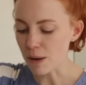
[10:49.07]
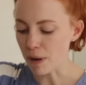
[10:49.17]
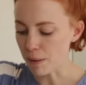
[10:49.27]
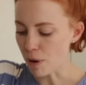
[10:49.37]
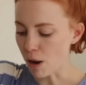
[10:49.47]

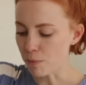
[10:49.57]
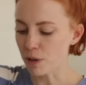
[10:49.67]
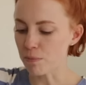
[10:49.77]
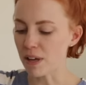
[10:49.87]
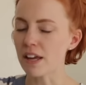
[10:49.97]
my mom
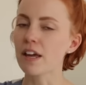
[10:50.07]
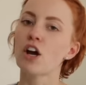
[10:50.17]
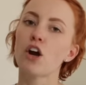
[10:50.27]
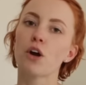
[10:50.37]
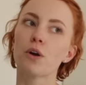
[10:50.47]
would make.
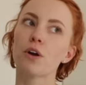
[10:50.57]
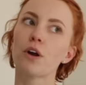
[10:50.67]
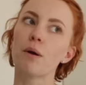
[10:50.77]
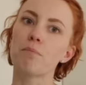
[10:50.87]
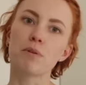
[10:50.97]
Her